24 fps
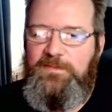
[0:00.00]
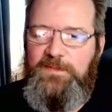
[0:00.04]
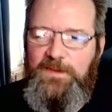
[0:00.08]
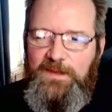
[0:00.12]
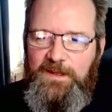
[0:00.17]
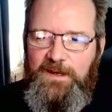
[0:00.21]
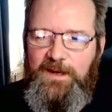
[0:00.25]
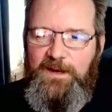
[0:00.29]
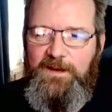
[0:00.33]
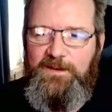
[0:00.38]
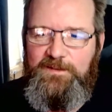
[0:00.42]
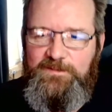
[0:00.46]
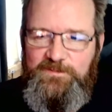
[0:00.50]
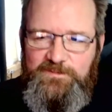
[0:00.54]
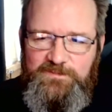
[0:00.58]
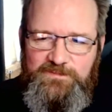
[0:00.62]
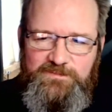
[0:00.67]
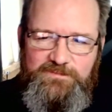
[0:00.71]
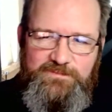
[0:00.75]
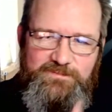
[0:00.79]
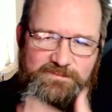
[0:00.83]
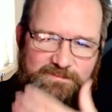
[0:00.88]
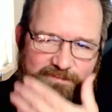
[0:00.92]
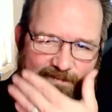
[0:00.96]
Yeah.
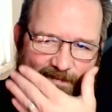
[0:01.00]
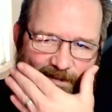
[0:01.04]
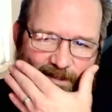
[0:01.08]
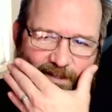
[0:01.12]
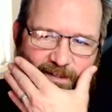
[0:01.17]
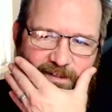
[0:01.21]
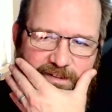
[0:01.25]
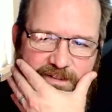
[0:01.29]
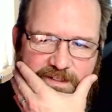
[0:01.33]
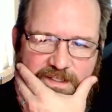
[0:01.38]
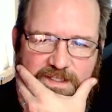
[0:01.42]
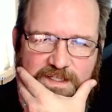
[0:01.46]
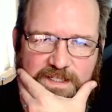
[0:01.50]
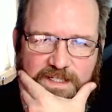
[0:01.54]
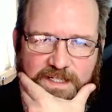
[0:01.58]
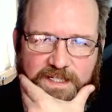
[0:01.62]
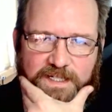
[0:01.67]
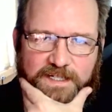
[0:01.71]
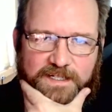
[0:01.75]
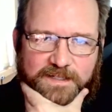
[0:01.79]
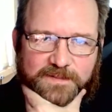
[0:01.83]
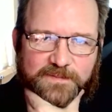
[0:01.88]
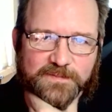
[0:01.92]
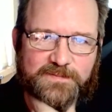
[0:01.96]

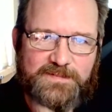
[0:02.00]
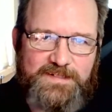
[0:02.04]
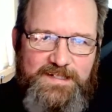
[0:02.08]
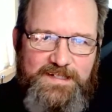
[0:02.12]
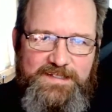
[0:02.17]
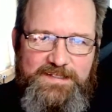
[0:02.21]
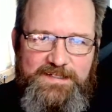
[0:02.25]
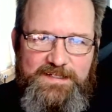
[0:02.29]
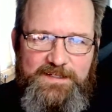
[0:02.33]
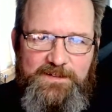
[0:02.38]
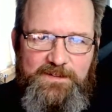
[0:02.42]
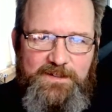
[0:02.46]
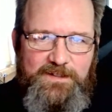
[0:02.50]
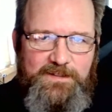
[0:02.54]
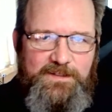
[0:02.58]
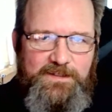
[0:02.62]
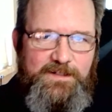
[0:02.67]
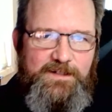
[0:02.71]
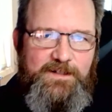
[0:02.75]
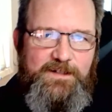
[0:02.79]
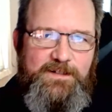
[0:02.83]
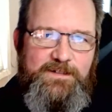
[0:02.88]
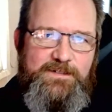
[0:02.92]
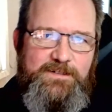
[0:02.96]
Yeah, that's it right
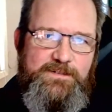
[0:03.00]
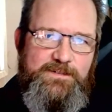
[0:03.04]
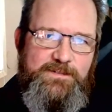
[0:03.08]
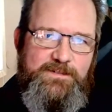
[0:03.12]
there.